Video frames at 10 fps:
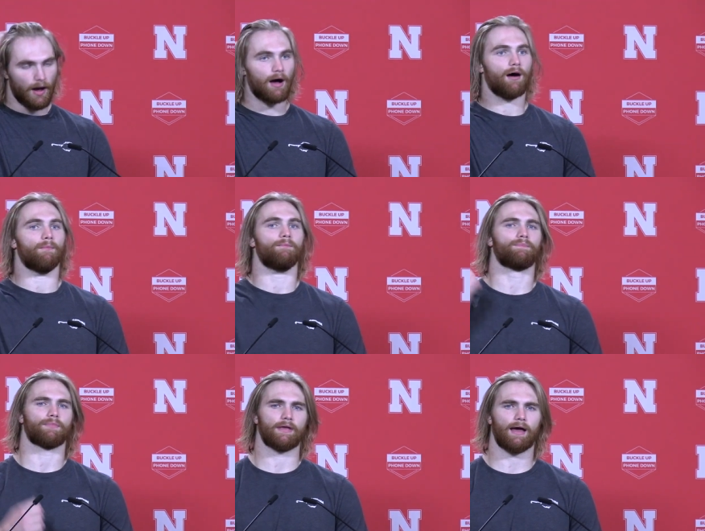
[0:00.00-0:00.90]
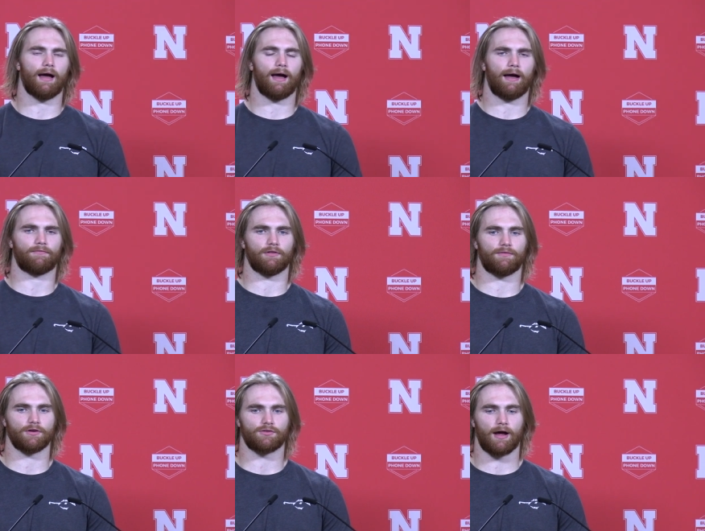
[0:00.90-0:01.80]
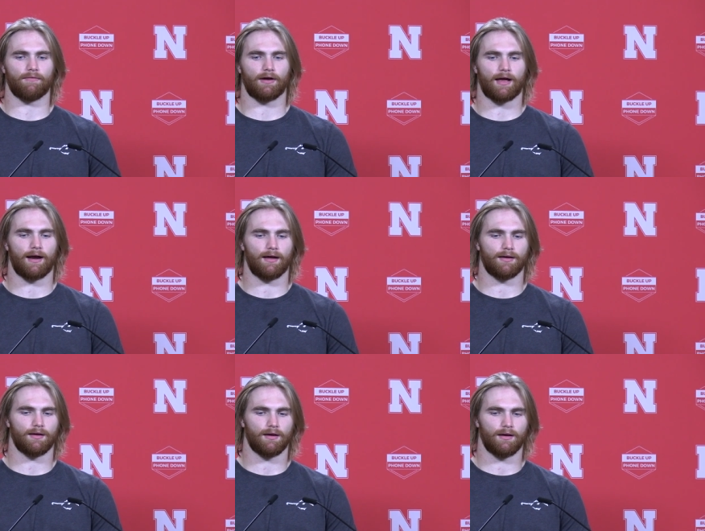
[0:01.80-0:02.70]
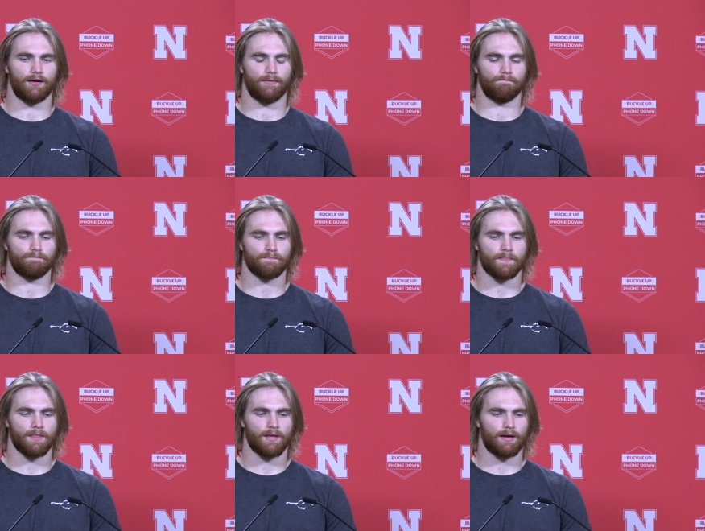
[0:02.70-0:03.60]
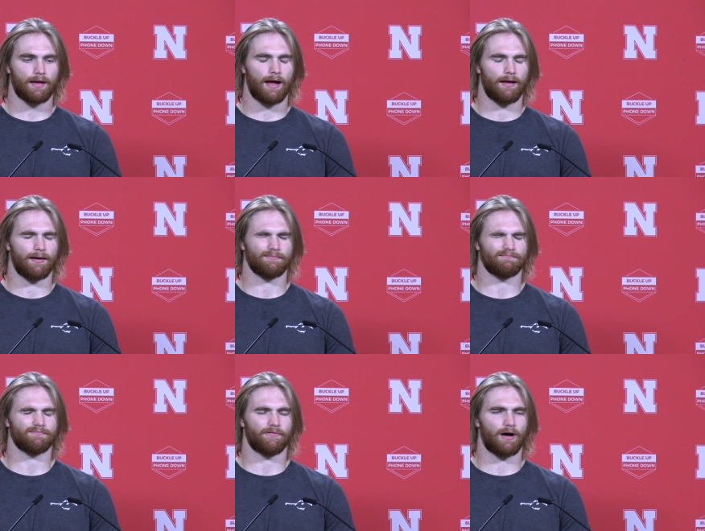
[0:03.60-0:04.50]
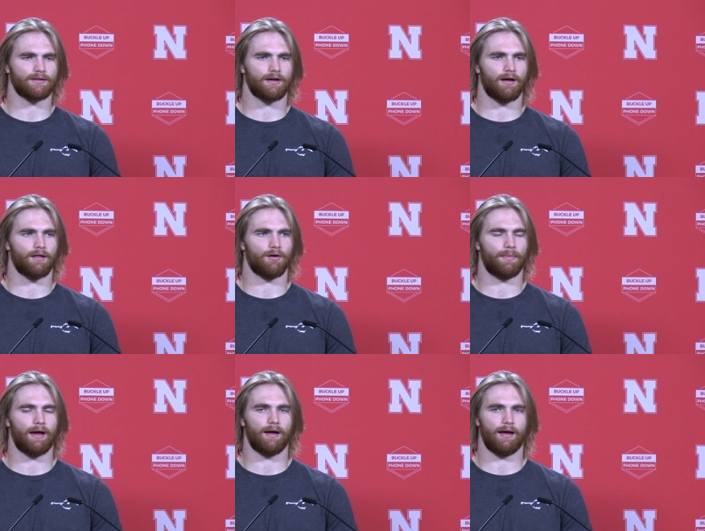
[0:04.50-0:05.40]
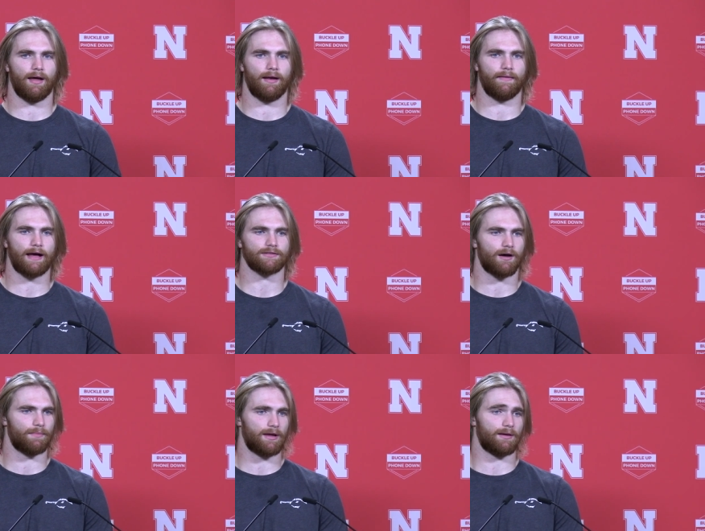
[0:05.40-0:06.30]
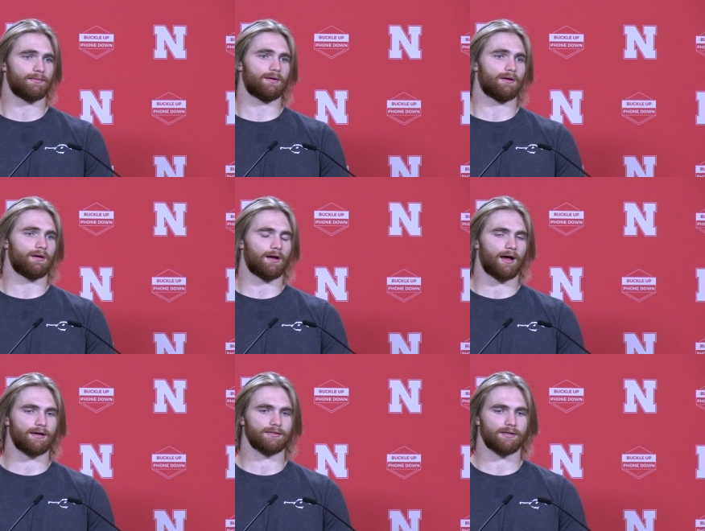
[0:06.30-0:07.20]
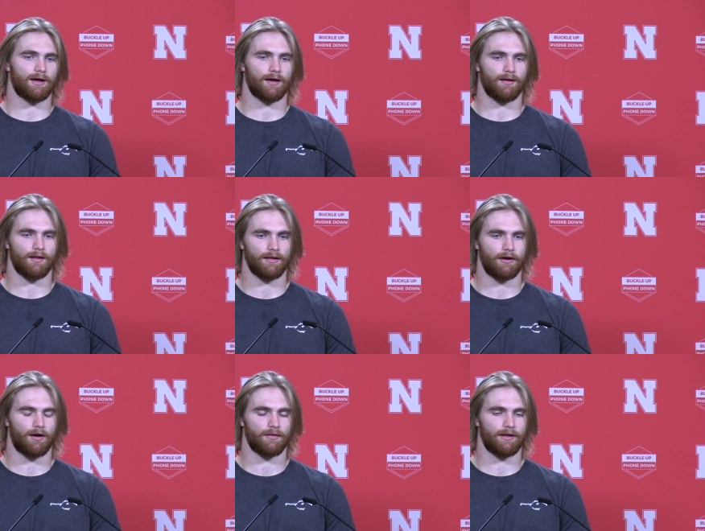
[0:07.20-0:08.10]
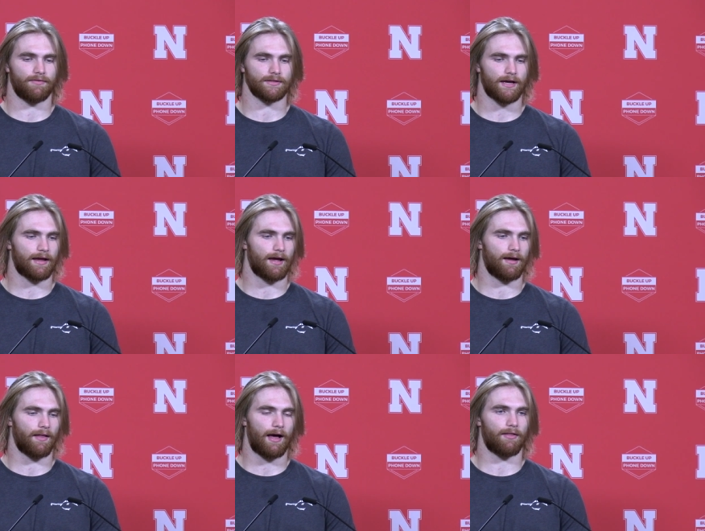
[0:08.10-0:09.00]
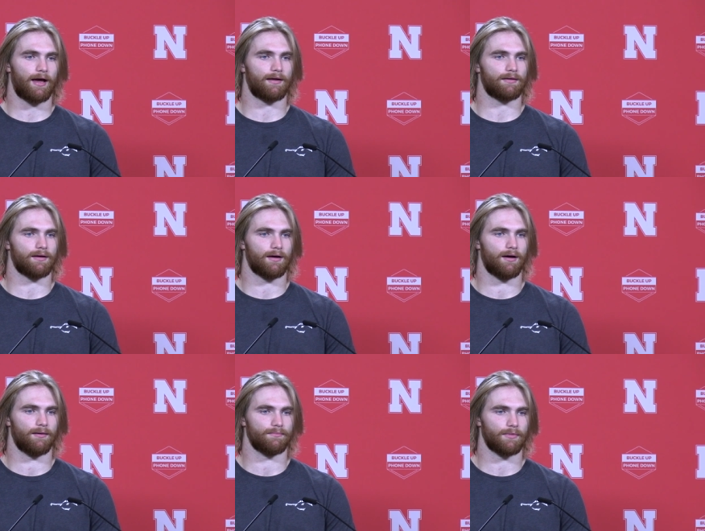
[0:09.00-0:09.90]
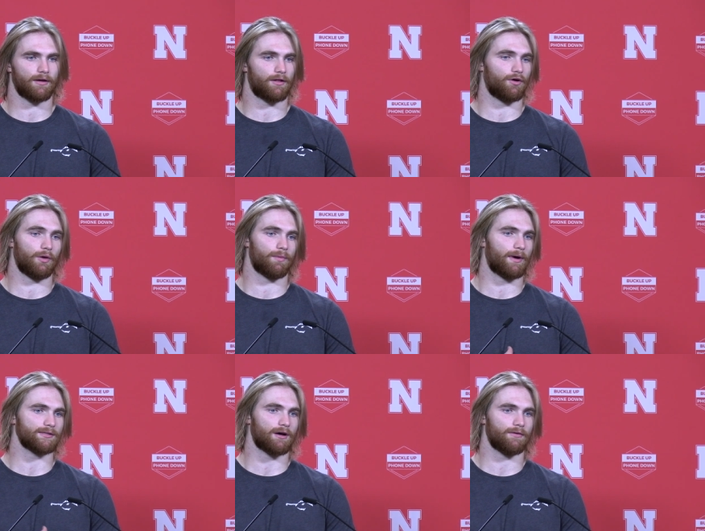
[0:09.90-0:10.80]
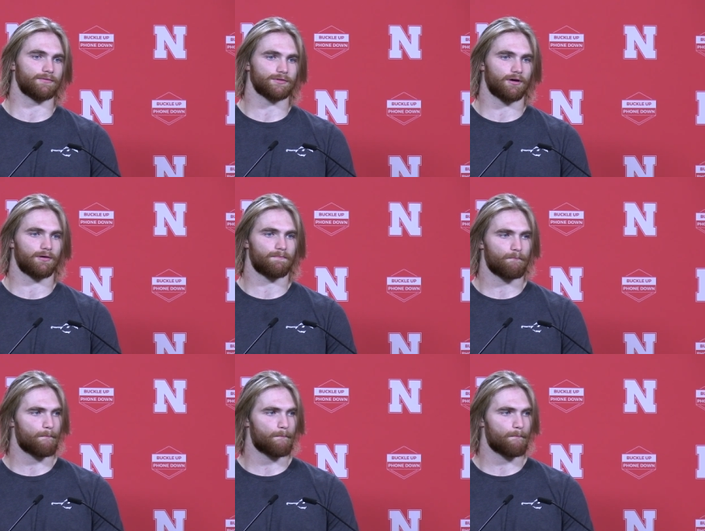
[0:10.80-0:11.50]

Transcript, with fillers: Um, yeah, after the first drive, I kind of, um, I kind of felt it a little bit, and that's on me as uh, a leader on the defense. I can't allow that, um, including with myself. So.